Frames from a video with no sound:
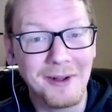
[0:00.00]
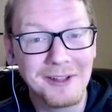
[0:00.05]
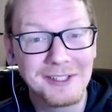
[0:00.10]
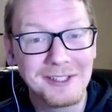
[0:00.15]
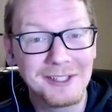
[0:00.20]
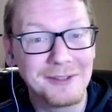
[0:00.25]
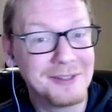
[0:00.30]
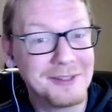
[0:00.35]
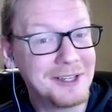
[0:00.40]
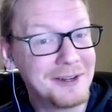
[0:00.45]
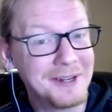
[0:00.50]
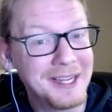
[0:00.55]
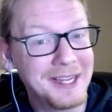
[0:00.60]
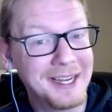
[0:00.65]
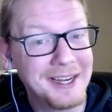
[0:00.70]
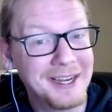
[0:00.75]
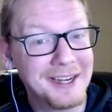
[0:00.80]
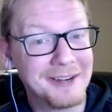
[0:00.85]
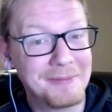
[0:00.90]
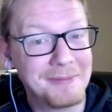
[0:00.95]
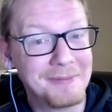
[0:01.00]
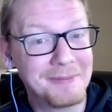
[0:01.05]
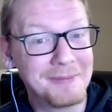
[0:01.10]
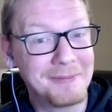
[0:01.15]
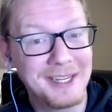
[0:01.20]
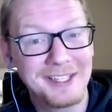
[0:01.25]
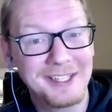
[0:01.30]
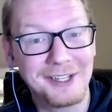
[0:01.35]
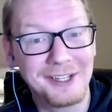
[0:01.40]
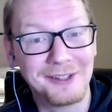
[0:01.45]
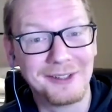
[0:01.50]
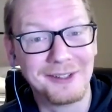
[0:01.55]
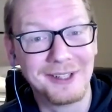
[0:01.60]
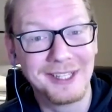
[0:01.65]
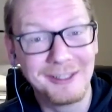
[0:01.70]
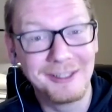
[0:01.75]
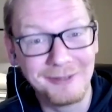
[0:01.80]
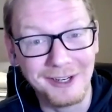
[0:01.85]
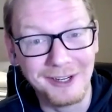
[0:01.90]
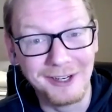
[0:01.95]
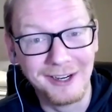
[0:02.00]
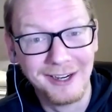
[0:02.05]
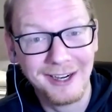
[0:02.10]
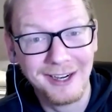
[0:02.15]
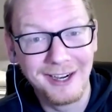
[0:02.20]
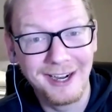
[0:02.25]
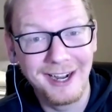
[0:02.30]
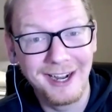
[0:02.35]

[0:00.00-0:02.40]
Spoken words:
also donated a piece of your liver.